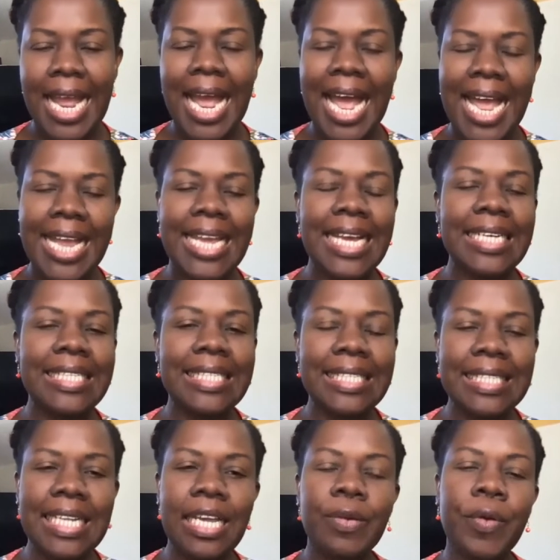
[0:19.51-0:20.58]
I can
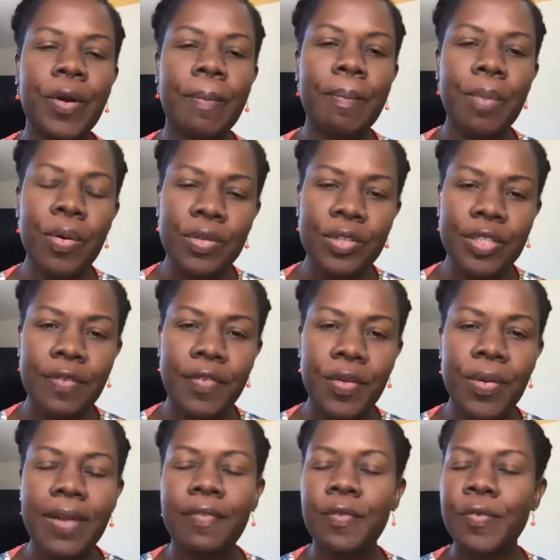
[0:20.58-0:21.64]
see where most of
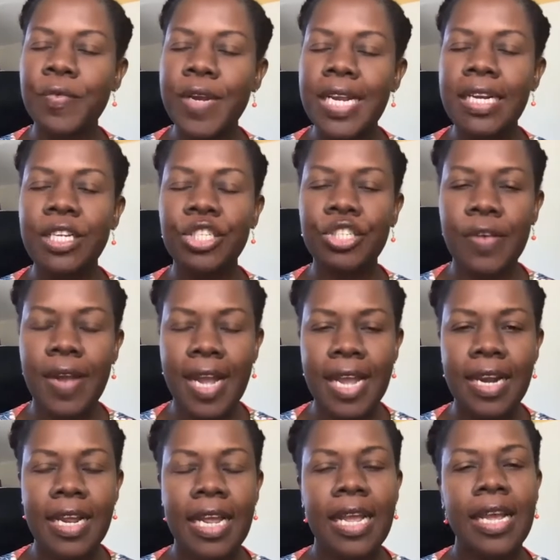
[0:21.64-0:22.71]
you have really tried
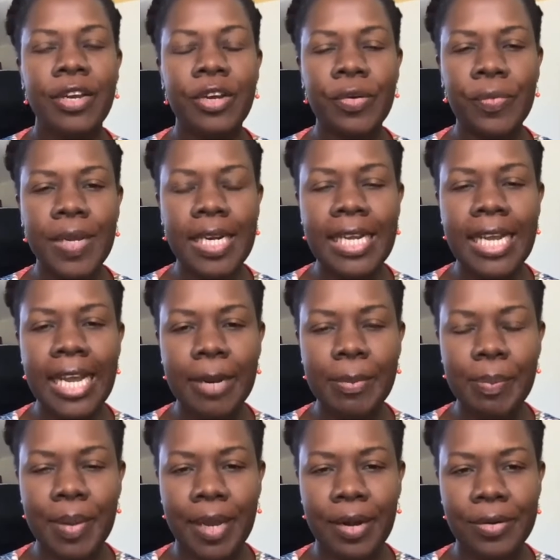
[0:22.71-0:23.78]
and you're really getting
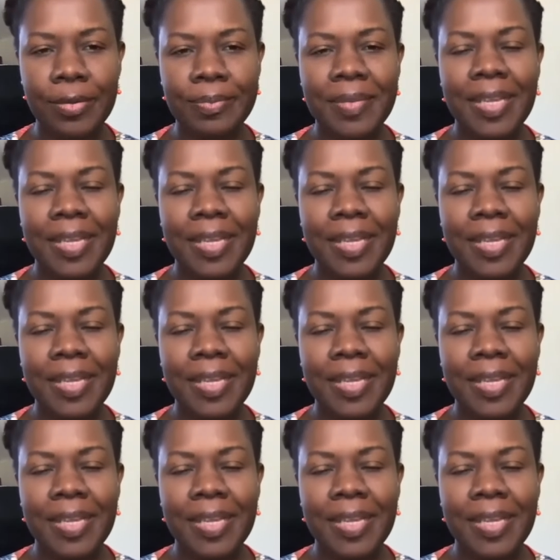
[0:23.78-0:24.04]
better.